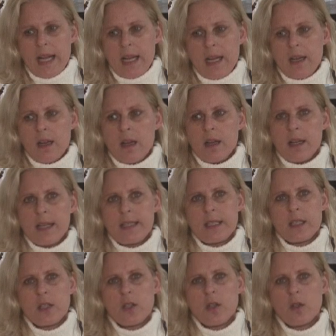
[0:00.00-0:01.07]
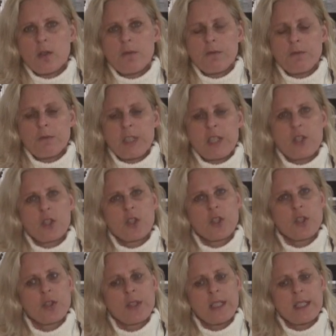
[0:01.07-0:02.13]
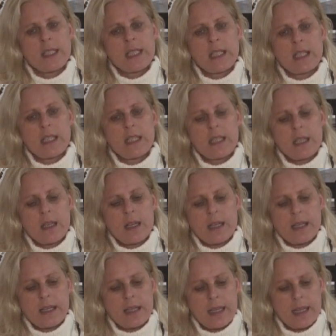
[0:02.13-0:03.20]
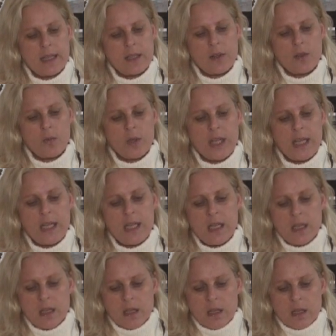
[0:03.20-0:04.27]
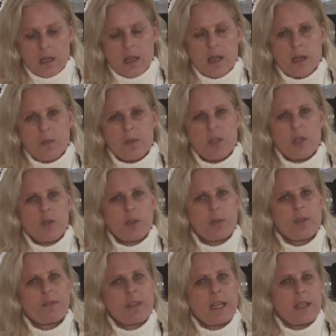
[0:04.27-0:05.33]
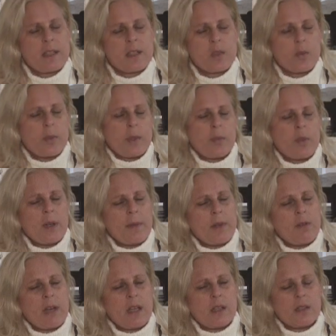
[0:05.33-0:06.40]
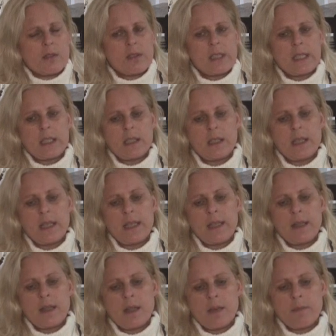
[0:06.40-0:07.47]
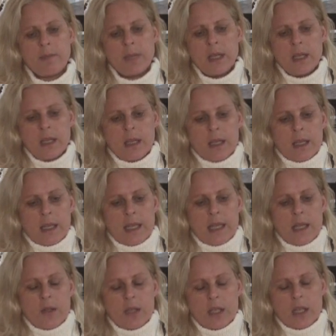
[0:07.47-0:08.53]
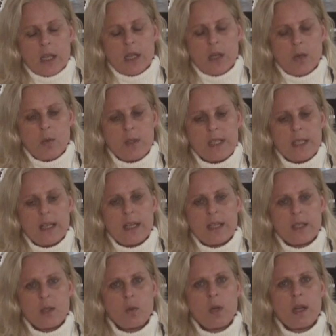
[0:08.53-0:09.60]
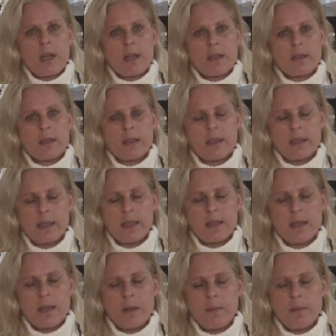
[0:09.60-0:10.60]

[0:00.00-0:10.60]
and I did a lot of research on the internet, and I had three service providers or people coming around, and Eric was the last one, and